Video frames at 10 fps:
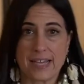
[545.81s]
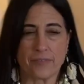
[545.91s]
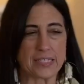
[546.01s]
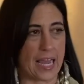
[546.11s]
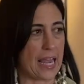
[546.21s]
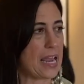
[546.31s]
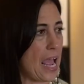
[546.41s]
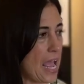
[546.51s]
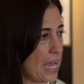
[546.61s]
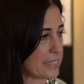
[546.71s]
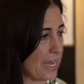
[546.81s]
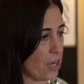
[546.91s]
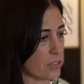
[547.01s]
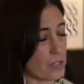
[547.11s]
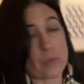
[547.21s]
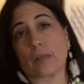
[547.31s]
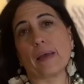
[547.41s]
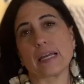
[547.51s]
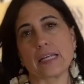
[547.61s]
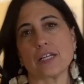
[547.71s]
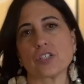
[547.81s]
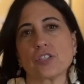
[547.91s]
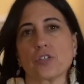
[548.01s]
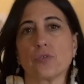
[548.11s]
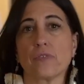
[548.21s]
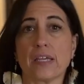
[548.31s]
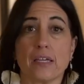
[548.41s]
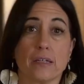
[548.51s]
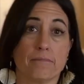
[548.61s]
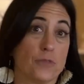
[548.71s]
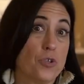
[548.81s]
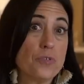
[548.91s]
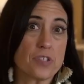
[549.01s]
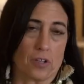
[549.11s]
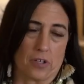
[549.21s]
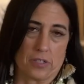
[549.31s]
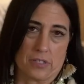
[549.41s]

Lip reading: every day, and I also really pay attention to the news alerts.